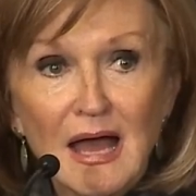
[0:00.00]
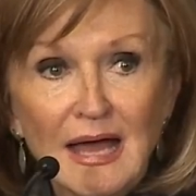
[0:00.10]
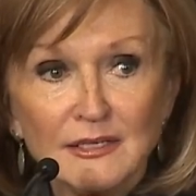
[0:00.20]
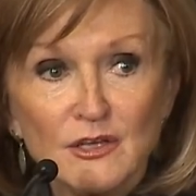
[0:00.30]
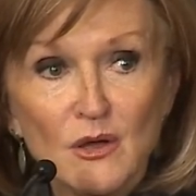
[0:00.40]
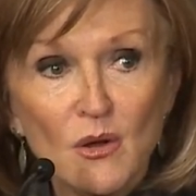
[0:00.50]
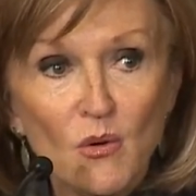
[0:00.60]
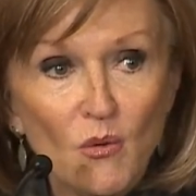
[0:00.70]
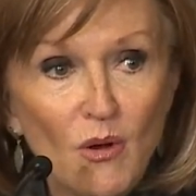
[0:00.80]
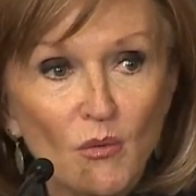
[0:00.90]
I
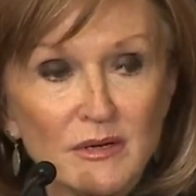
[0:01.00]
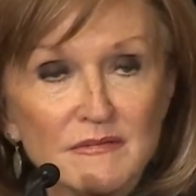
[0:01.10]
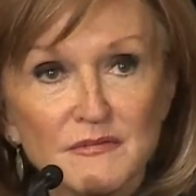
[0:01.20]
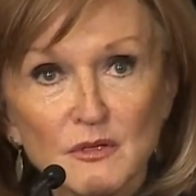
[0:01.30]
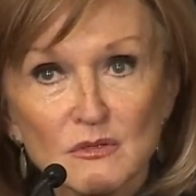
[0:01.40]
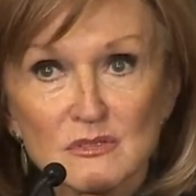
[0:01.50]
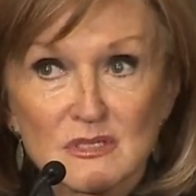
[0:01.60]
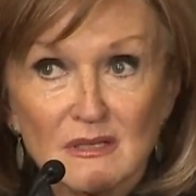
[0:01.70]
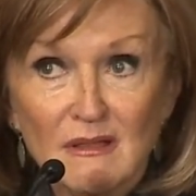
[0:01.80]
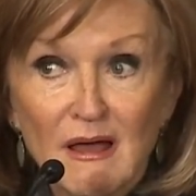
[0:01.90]
know what it feels
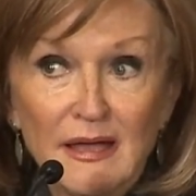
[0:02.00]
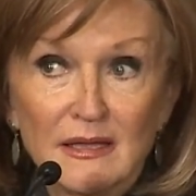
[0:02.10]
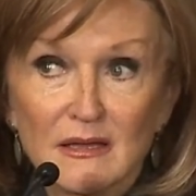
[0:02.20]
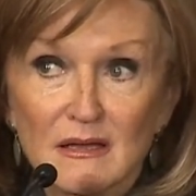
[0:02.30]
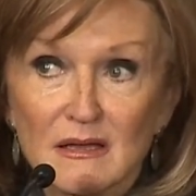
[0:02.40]
like